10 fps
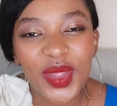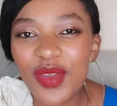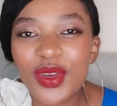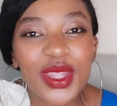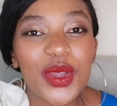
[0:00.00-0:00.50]

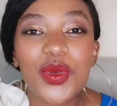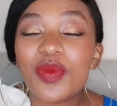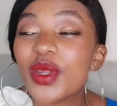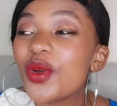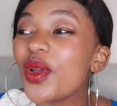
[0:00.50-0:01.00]
everything
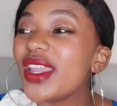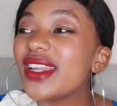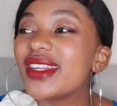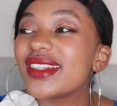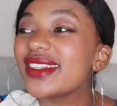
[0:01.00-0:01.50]
would be
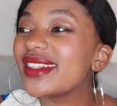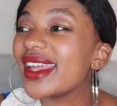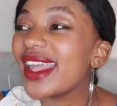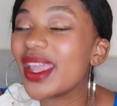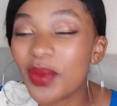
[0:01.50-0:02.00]
going
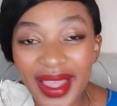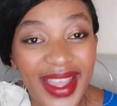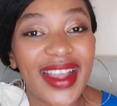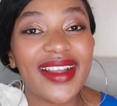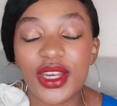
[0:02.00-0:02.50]

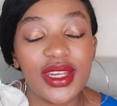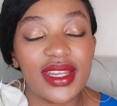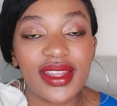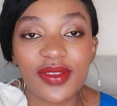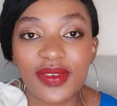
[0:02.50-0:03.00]
haywire,
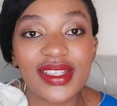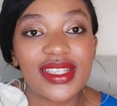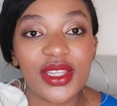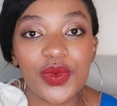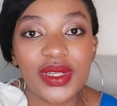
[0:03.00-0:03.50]
the first
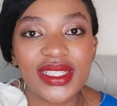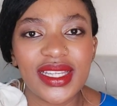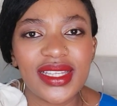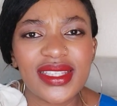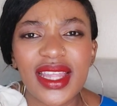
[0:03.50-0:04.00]
thing you will
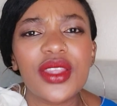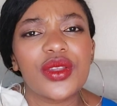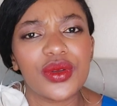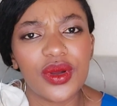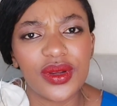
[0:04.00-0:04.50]
say is,
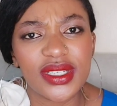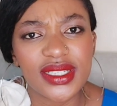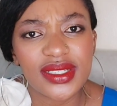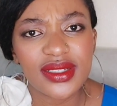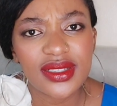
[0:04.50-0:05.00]
Thank you, God.
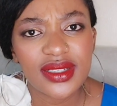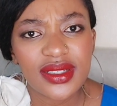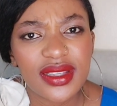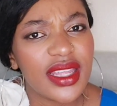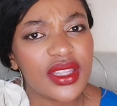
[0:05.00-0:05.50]

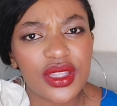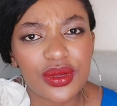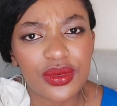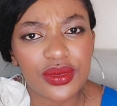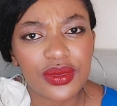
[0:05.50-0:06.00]
Thank you.